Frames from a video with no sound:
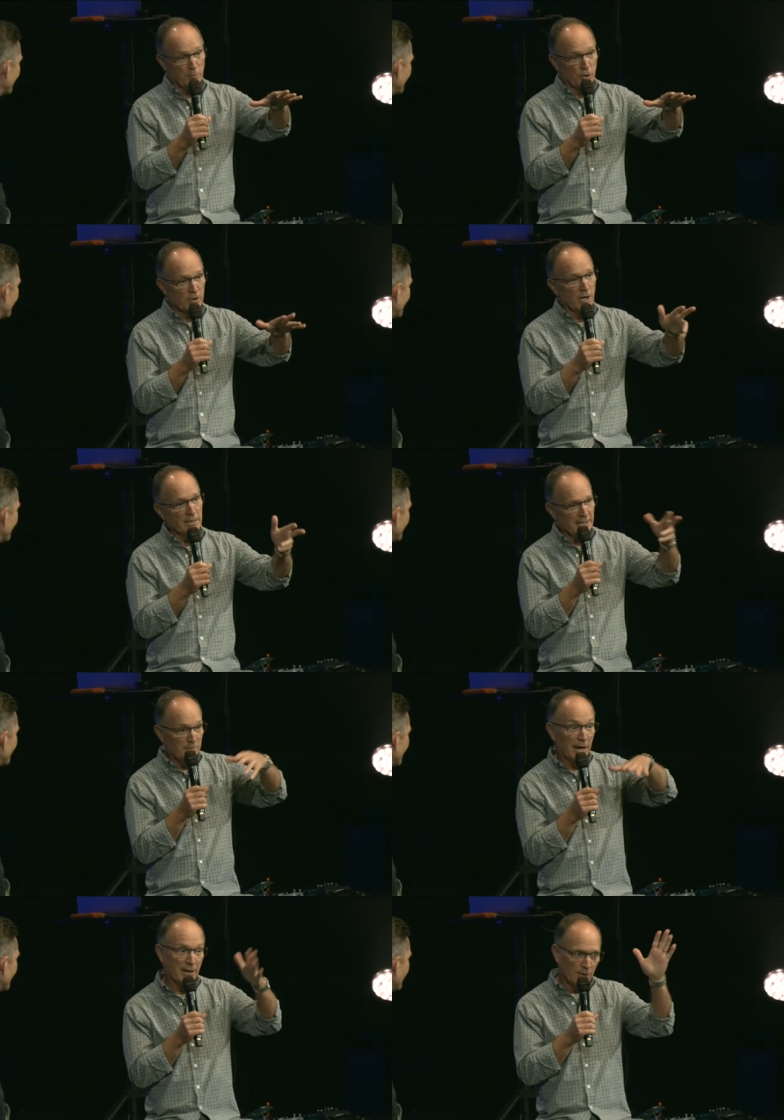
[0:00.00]
working on in
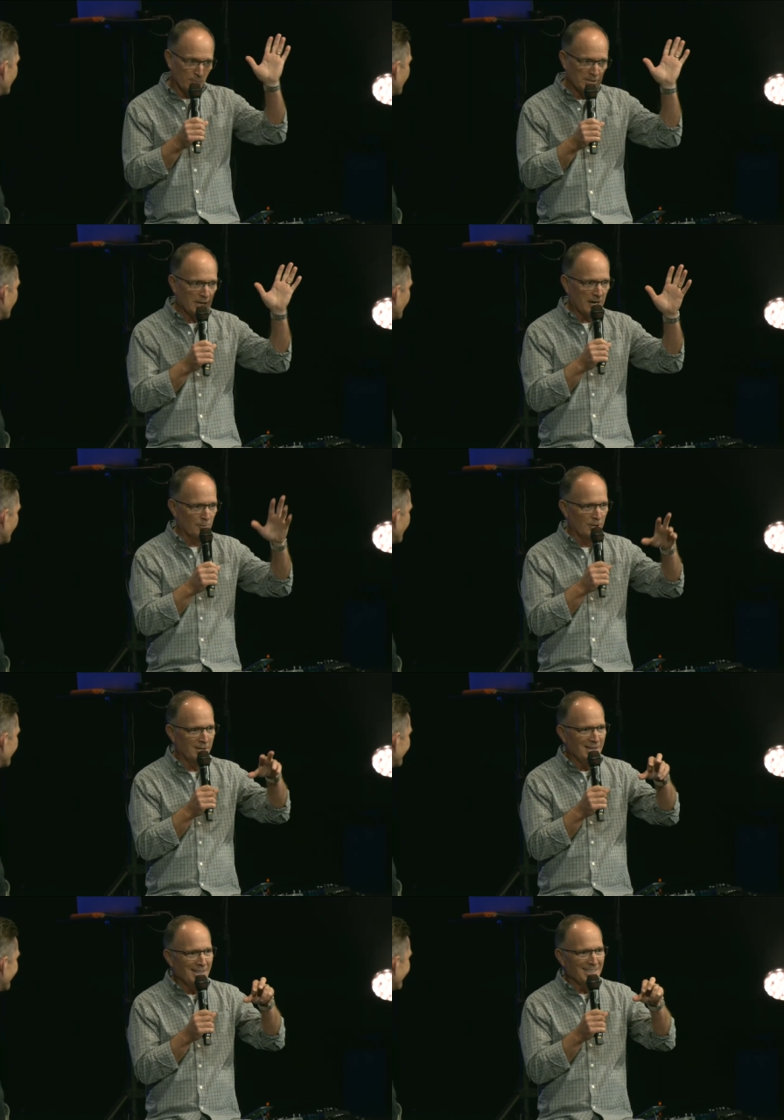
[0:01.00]
my retirement
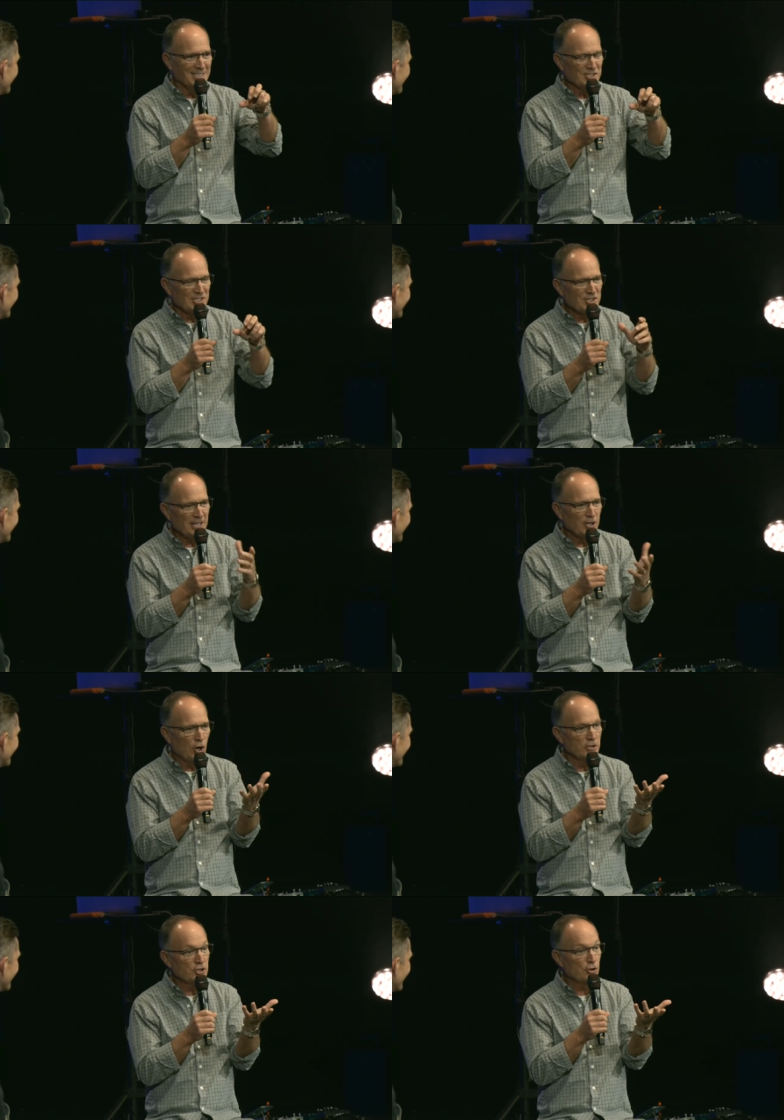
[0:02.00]
is this thing
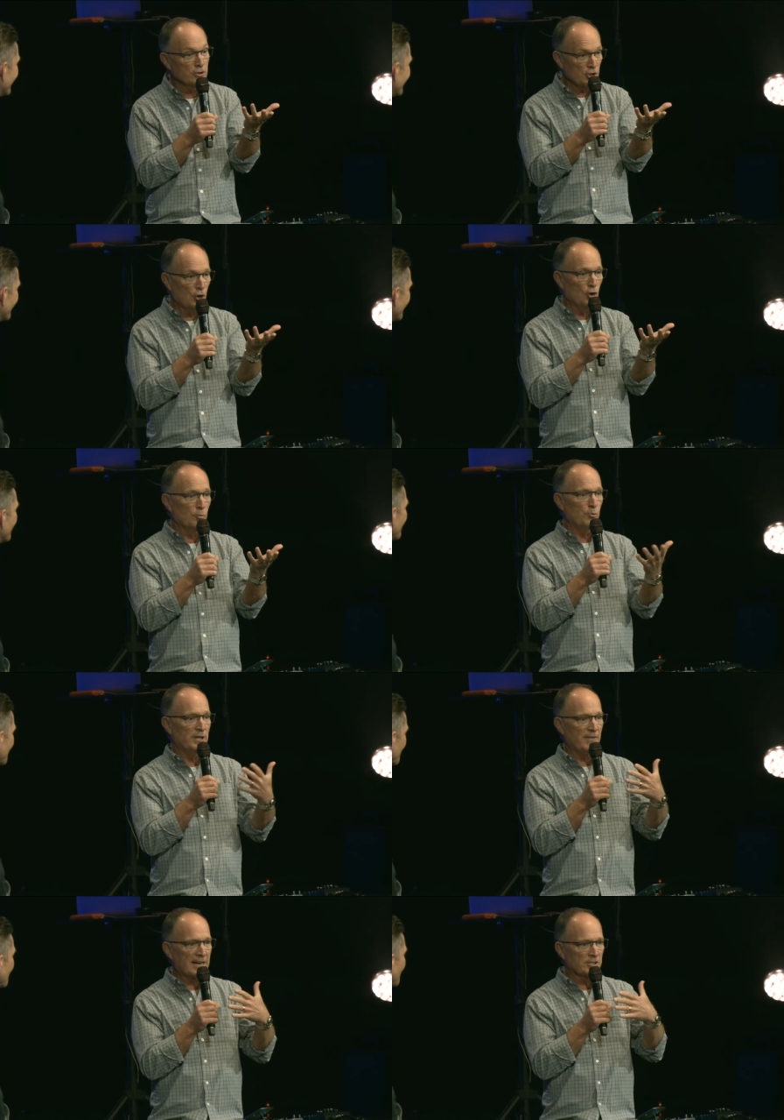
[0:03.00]
called Church Hope. We
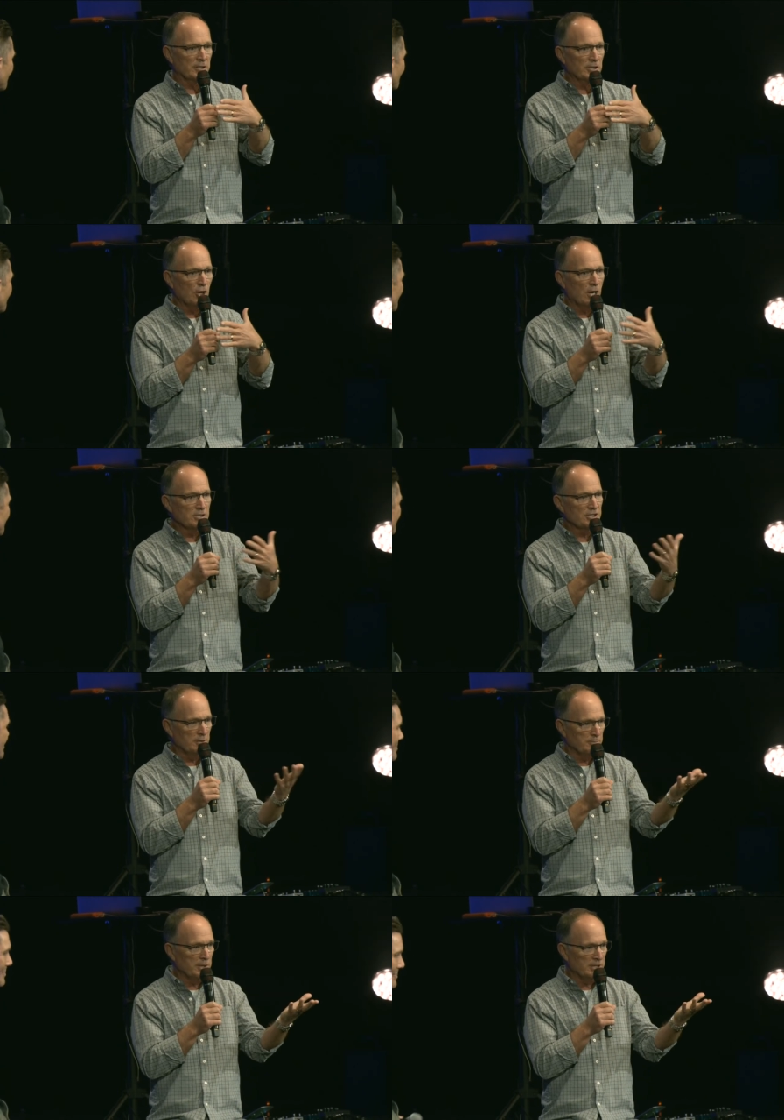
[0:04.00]
have actually launched a
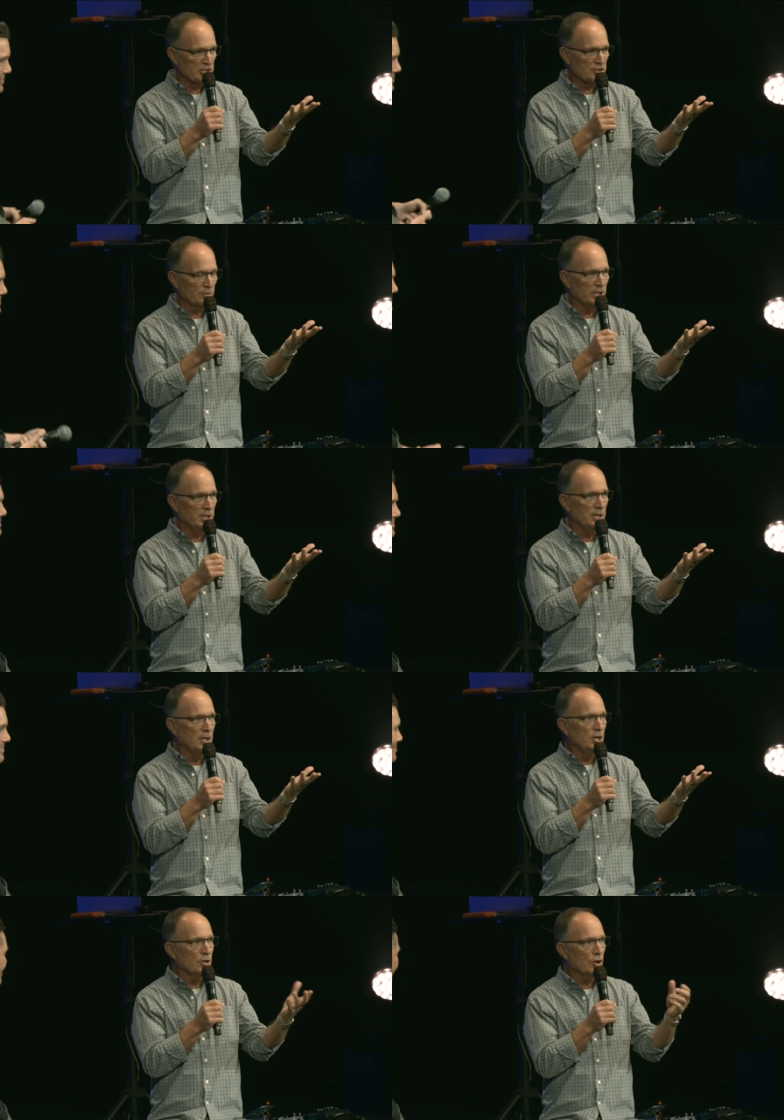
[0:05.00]
ministry
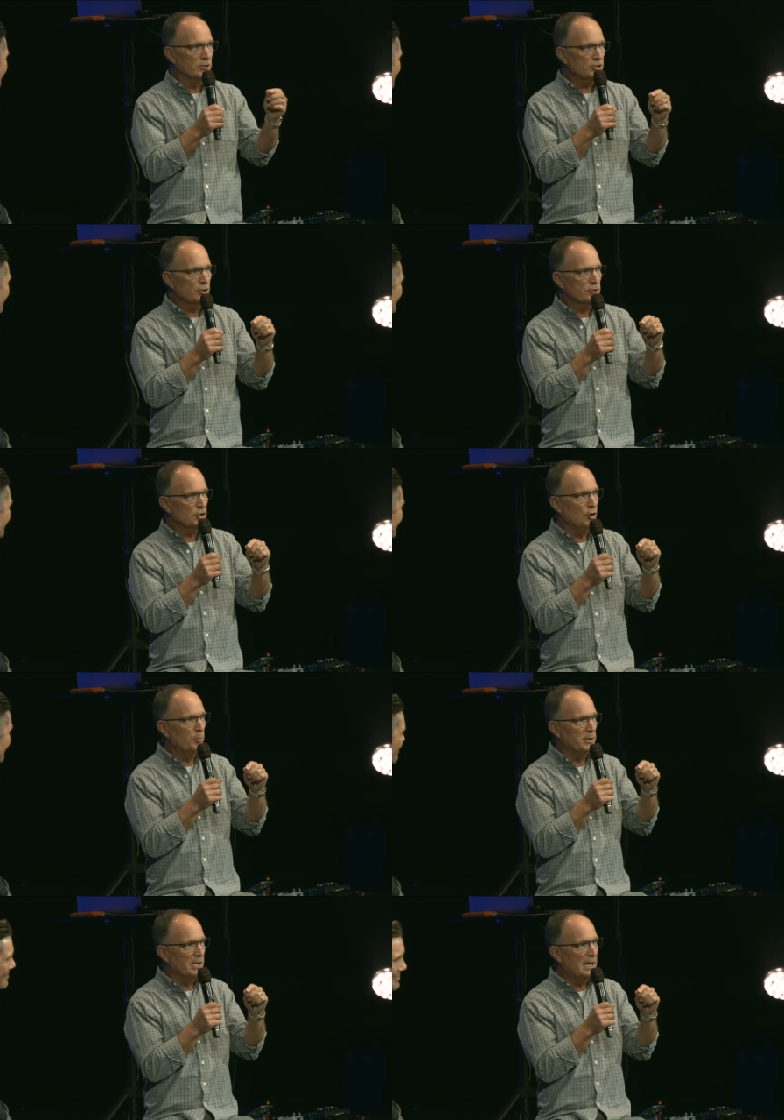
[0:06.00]
called Church
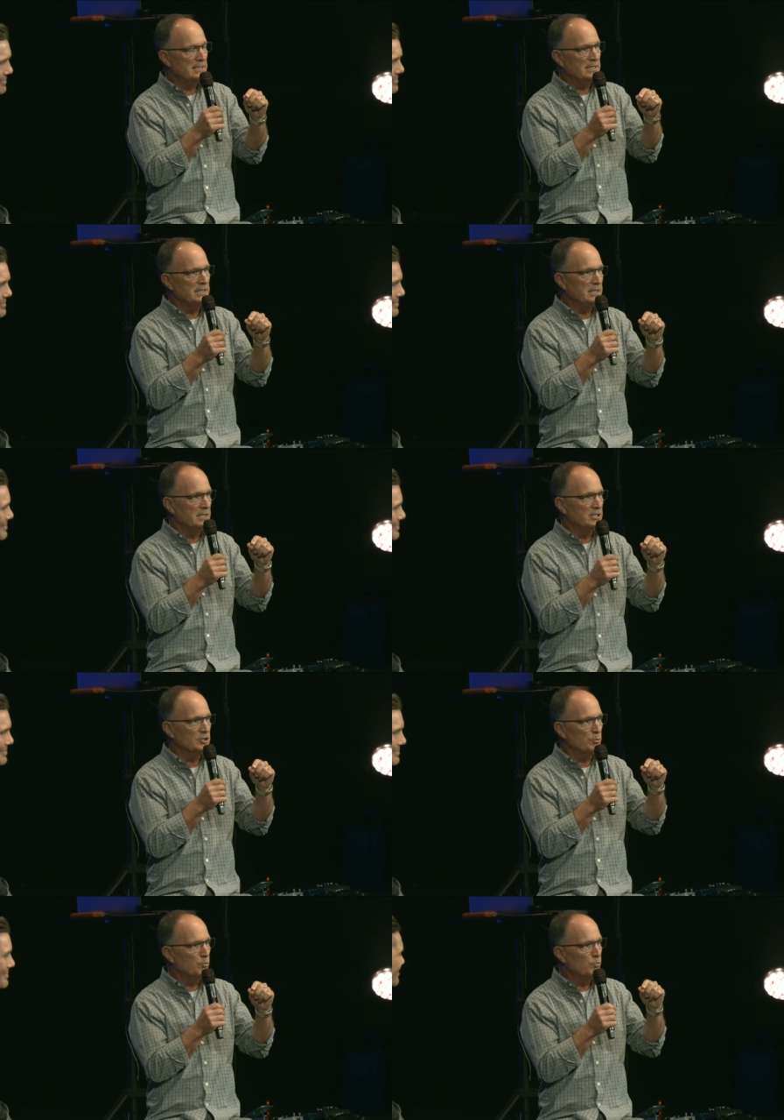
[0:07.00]
Hope, and the idea is